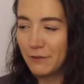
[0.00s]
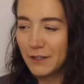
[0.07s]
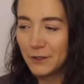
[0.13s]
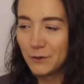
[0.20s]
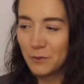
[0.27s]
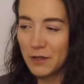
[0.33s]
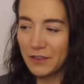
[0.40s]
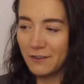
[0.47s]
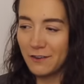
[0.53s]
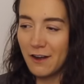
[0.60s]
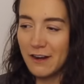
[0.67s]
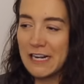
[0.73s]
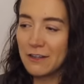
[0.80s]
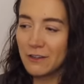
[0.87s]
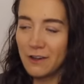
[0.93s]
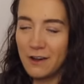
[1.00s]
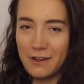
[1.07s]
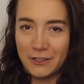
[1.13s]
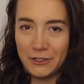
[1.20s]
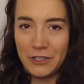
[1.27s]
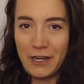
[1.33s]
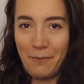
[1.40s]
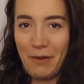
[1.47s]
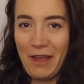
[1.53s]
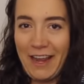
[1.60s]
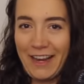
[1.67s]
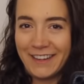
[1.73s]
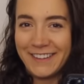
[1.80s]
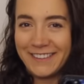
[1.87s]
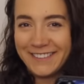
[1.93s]
filled with non-alcoholic
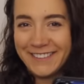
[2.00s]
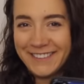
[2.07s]
champagne.